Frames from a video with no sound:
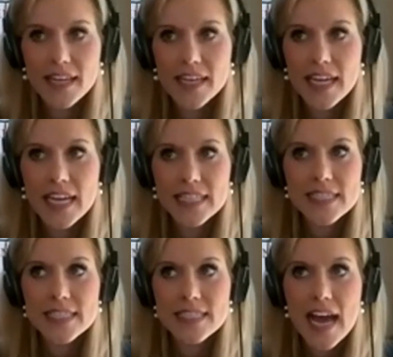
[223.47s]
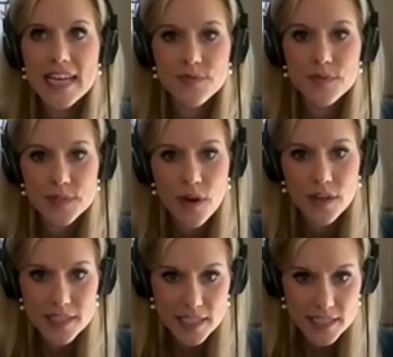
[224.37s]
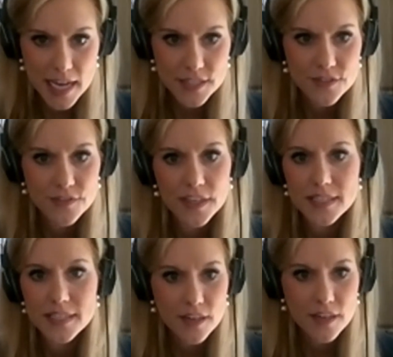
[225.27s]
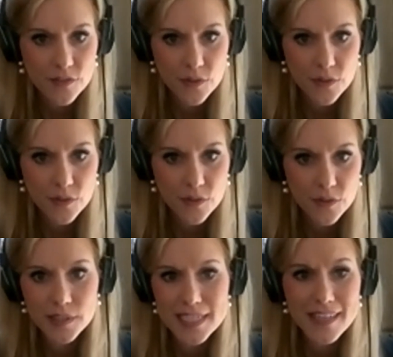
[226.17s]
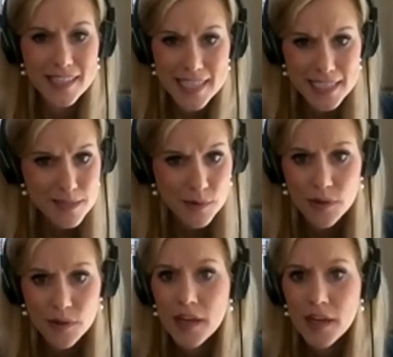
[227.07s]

And it's, as a result, it's a catastrophe. It's unaffordable, it's unaccessible.